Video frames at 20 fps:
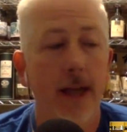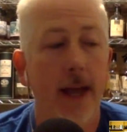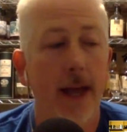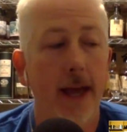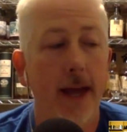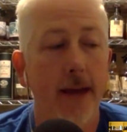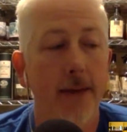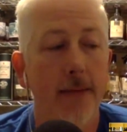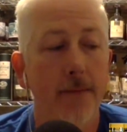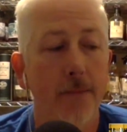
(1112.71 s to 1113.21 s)

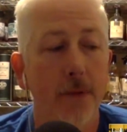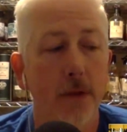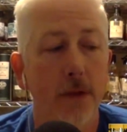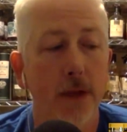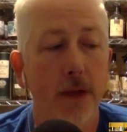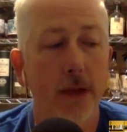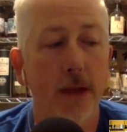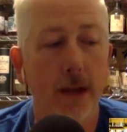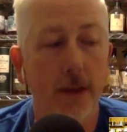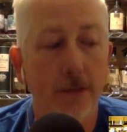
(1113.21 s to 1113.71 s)

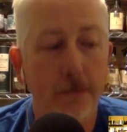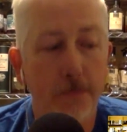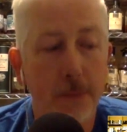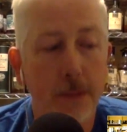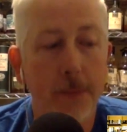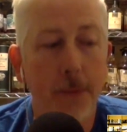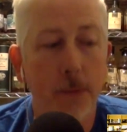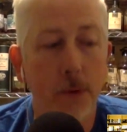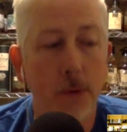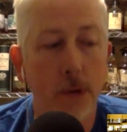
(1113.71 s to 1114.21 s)
that if
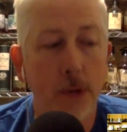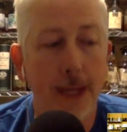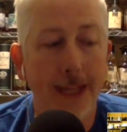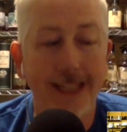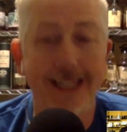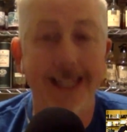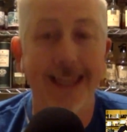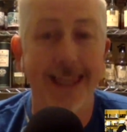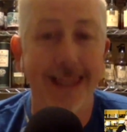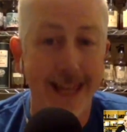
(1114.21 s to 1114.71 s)
people
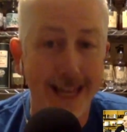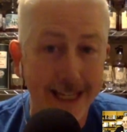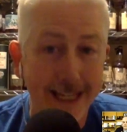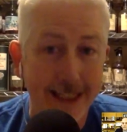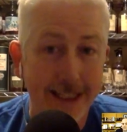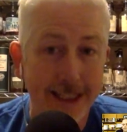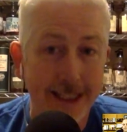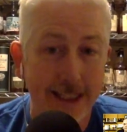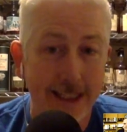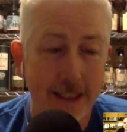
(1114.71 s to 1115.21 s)
like
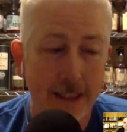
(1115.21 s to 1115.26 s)
this